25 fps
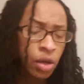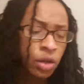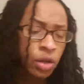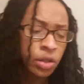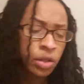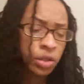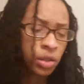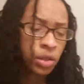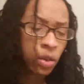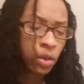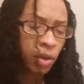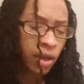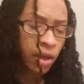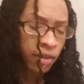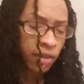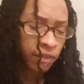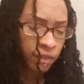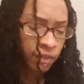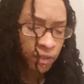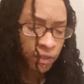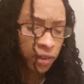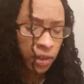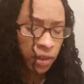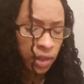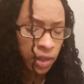So I
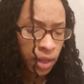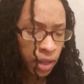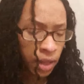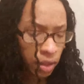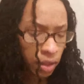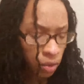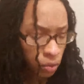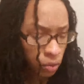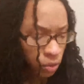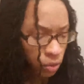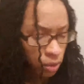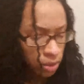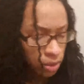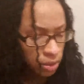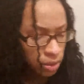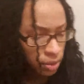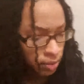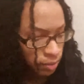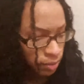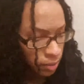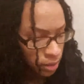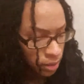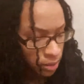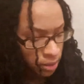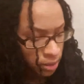feel like you want
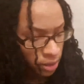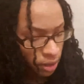something